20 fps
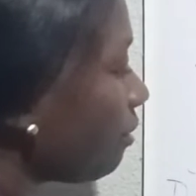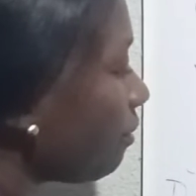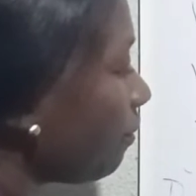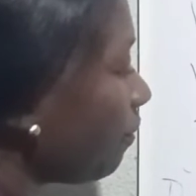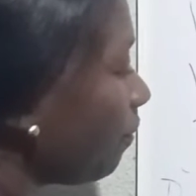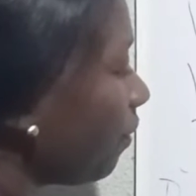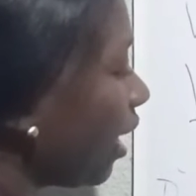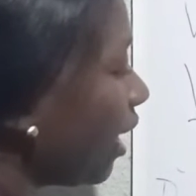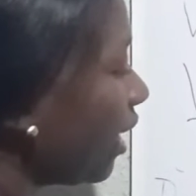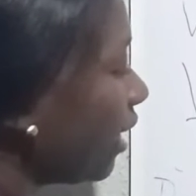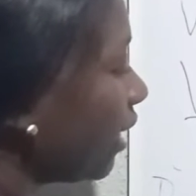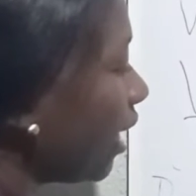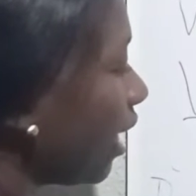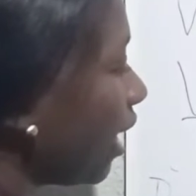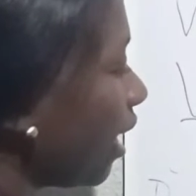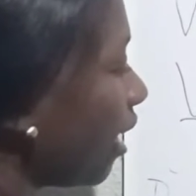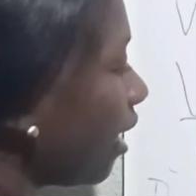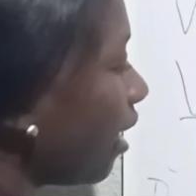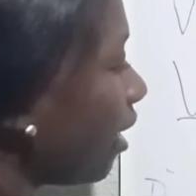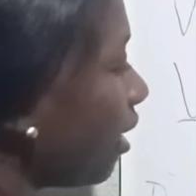
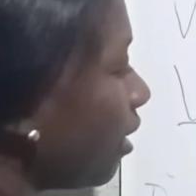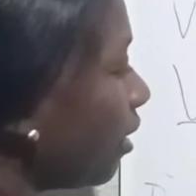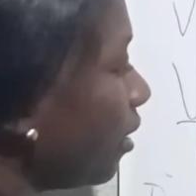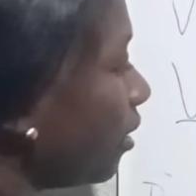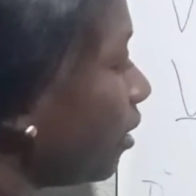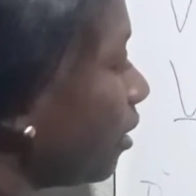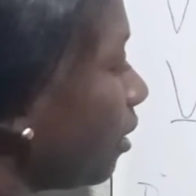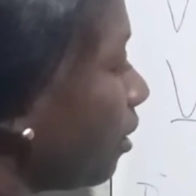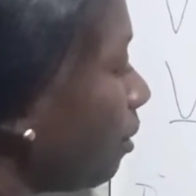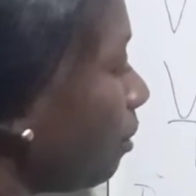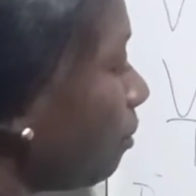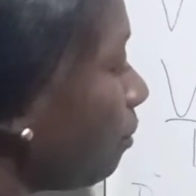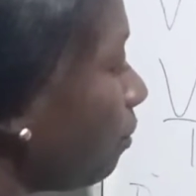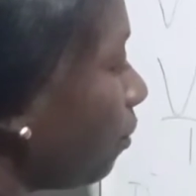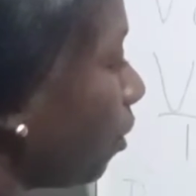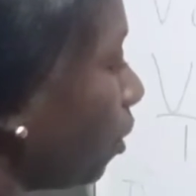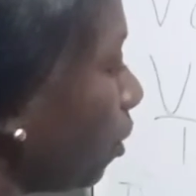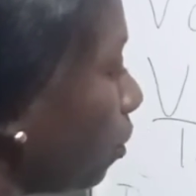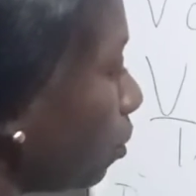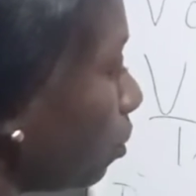final
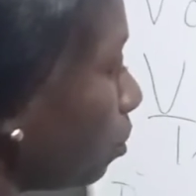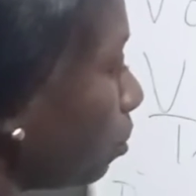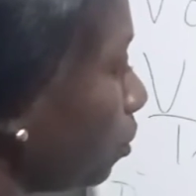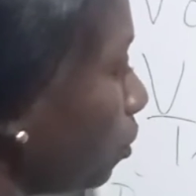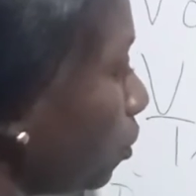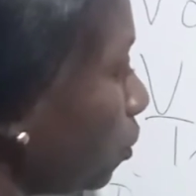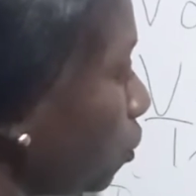volume.